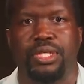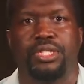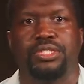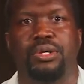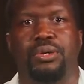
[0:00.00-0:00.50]

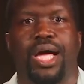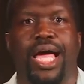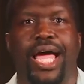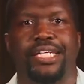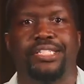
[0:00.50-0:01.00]
So,
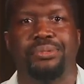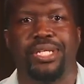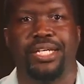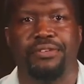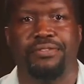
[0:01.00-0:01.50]
as you
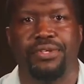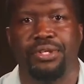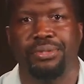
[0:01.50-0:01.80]
live, you